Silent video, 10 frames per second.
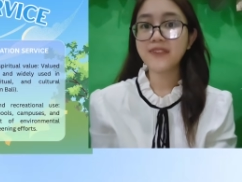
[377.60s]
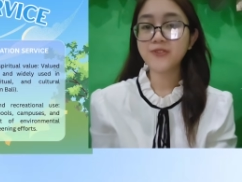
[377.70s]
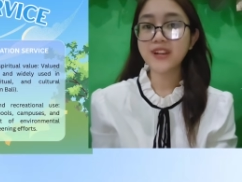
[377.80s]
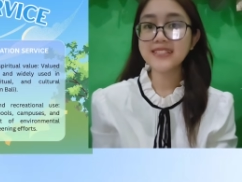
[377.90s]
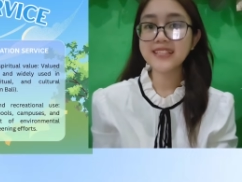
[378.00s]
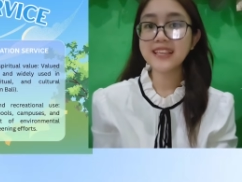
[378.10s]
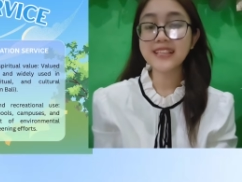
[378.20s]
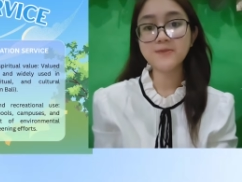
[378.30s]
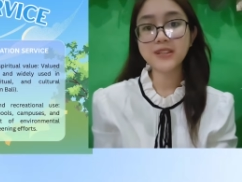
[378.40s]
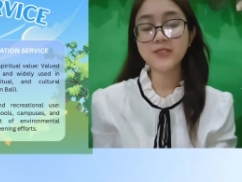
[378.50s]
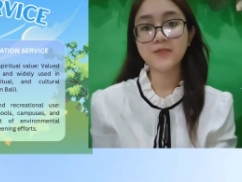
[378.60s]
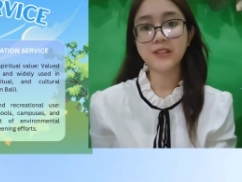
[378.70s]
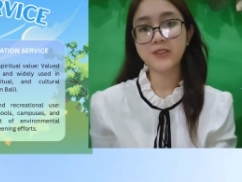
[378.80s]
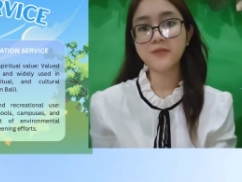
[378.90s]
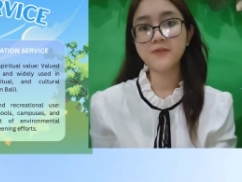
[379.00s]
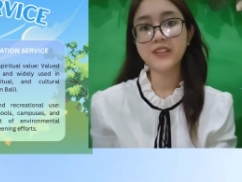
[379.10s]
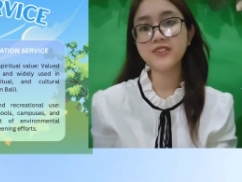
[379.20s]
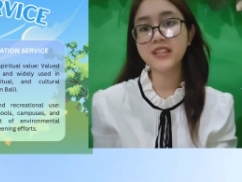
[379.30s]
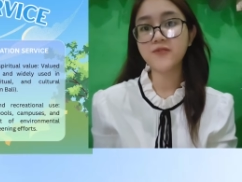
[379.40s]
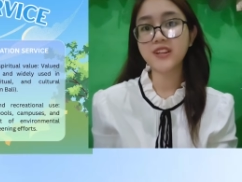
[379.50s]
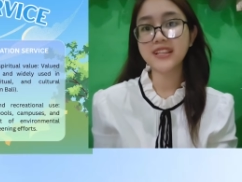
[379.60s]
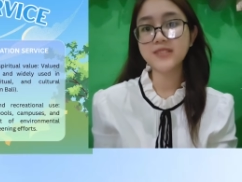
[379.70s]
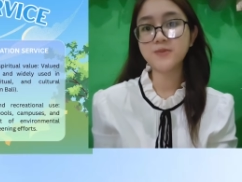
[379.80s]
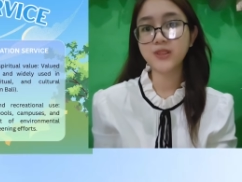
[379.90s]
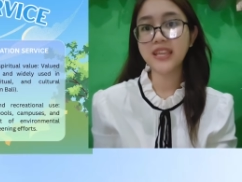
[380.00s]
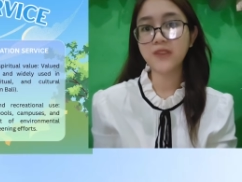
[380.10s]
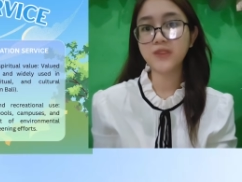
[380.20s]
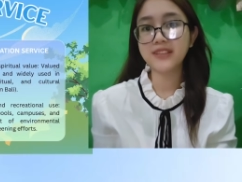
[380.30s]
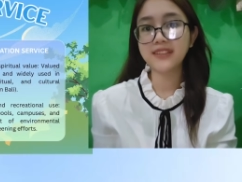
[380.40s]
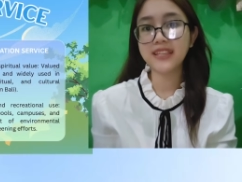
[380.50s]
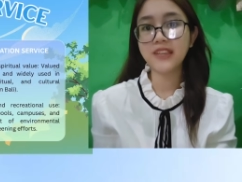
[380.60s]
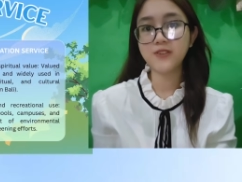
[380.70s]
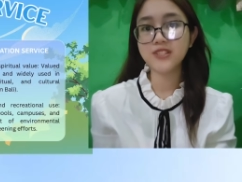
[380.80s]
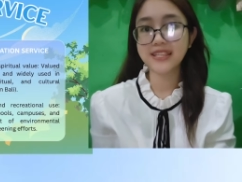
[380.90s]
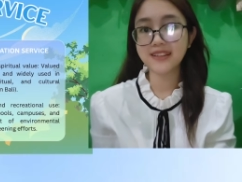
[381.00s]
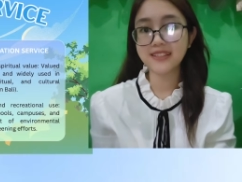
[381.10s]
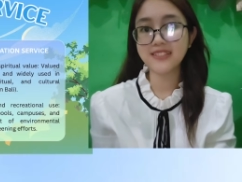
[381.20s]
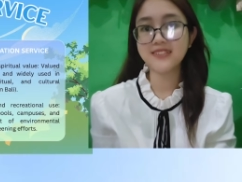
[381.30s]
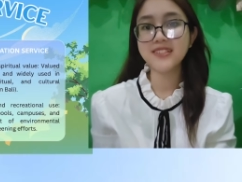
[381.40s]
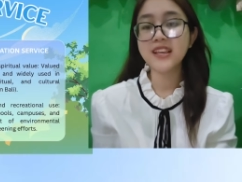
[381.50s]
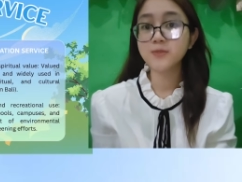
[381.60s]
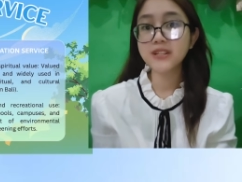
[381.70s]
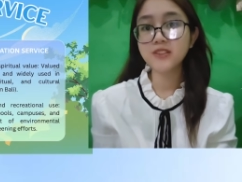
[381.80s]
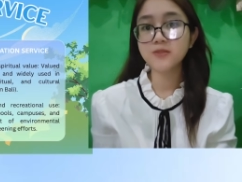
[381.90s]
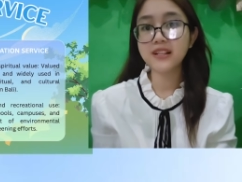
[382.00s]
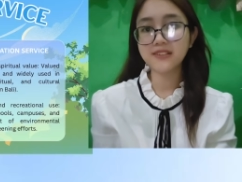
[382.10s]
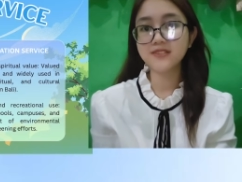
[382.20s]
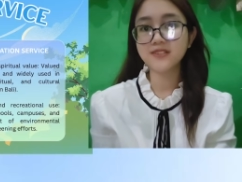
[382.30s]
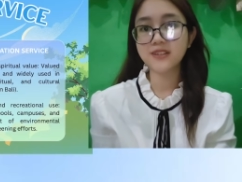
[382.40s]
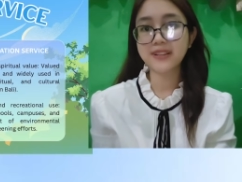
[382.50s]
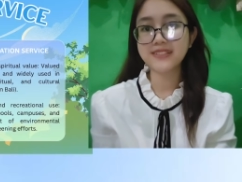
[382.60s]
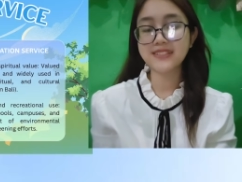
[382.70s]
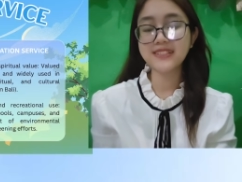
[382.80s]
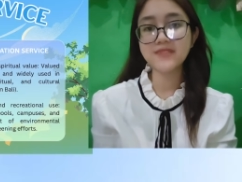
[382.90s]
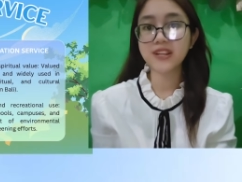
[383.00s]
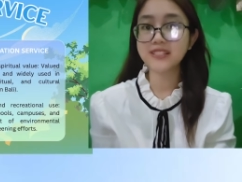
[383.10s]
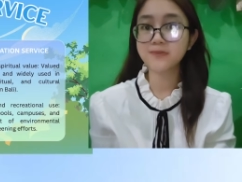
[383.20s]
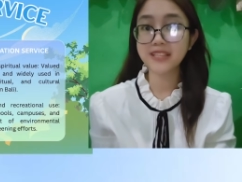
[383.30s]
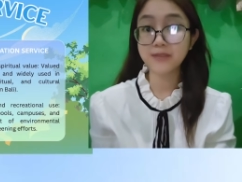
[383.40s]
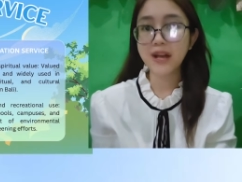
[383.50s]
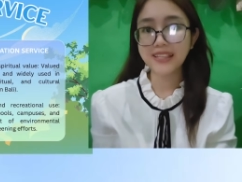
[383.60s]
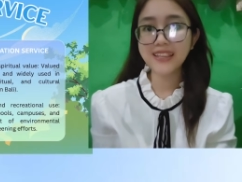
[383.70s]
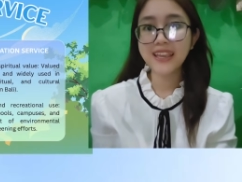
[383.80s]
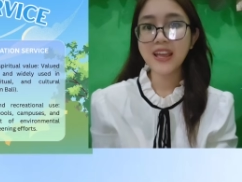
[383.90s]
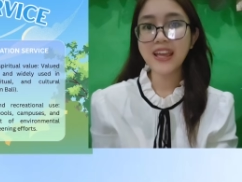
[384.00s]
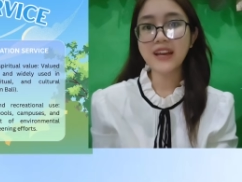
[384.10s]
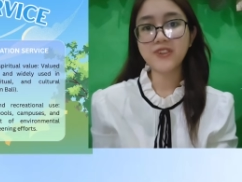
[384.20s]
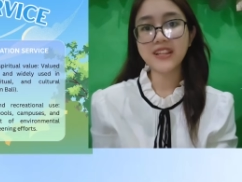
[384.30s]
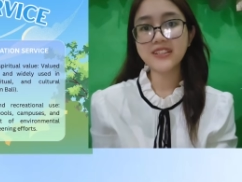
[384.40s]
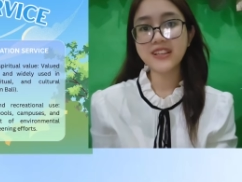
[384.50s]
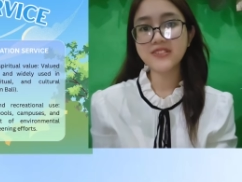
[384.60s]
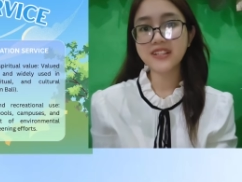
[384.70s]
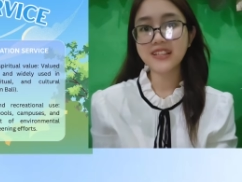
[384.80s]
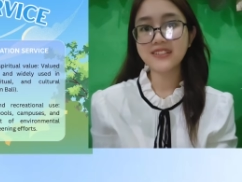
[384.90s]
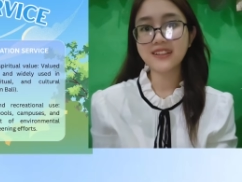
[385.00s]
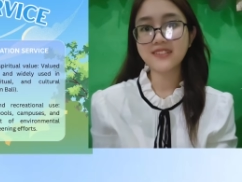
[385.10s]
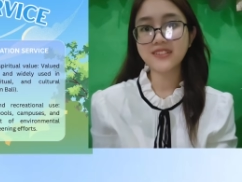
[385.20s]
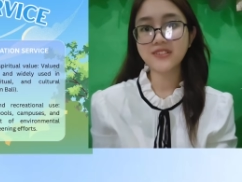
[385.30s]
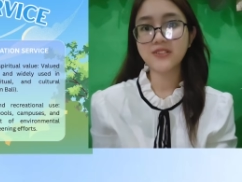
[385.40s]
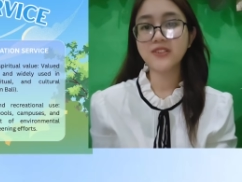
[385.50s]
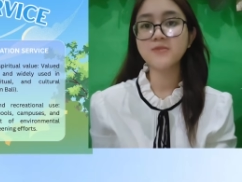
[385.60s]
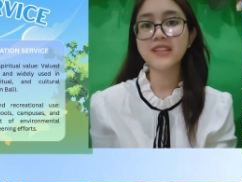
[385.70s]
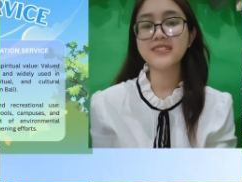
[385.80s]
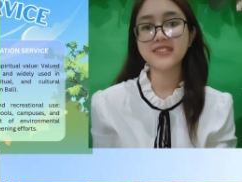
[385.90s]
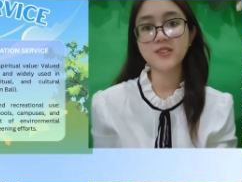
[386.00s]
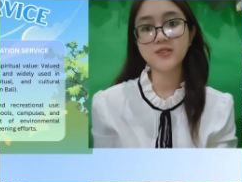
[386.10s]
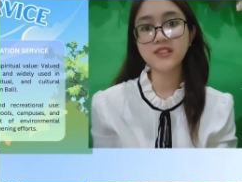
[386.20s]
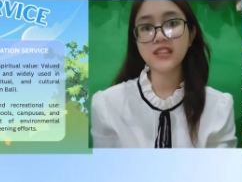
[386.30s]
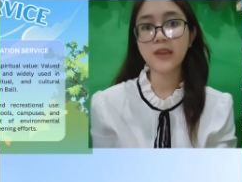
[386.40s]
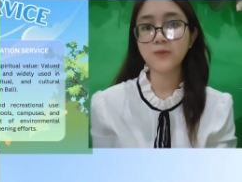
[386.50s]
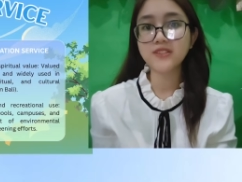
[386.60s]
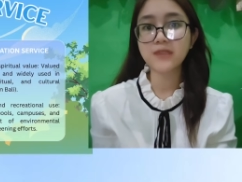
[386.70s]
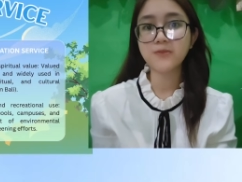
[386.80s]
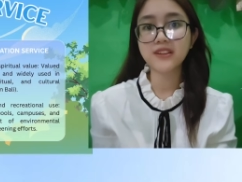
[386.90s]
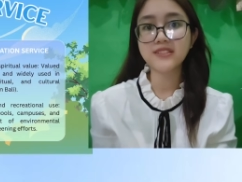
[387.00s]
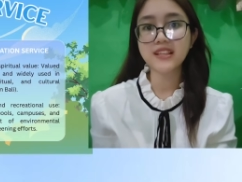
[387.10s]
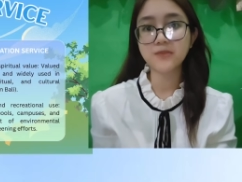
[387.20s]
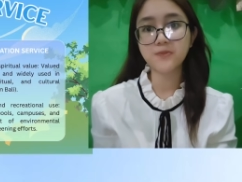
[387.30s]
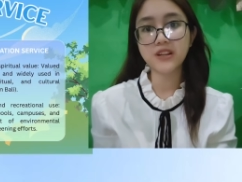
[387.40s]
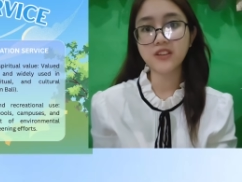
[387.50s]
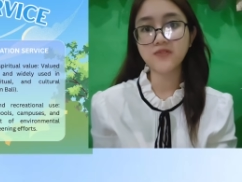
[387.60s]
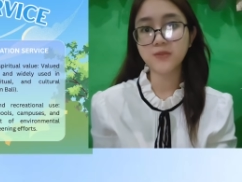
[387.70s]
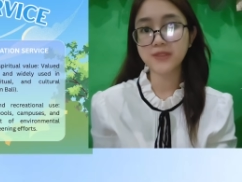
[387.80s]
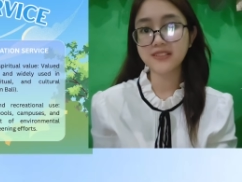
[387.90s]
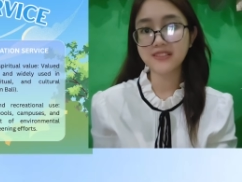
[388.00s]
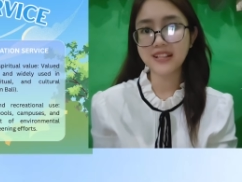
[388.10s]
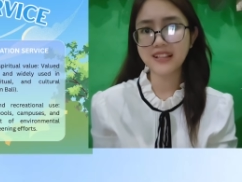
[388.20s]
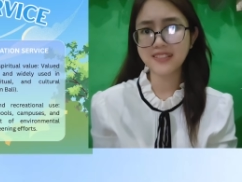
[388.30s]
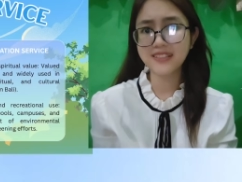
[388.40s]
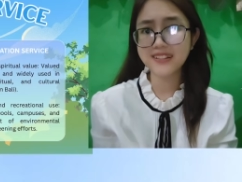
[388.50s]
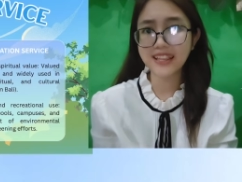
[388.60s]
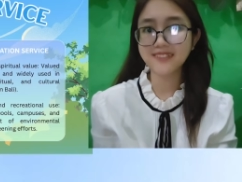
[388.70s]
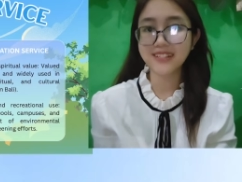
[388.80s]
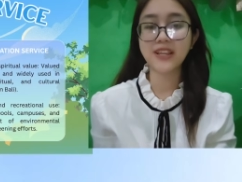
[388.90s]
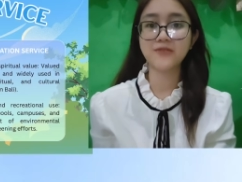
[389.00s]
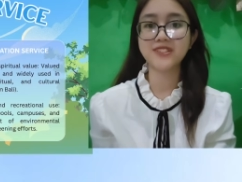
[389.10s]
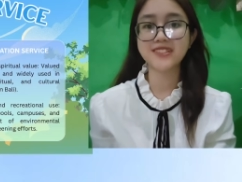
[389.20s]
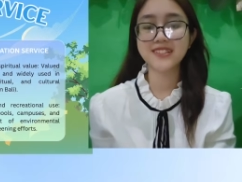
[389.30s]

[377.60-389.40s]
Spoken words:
For aesthetic and spiritual value, valued for its beauty and widely used in religious, spiritual, and cultural practices, for example in Bali. For educational and recreational use, plants in school, campus, and parks as a part of environmental learning and grading efforts.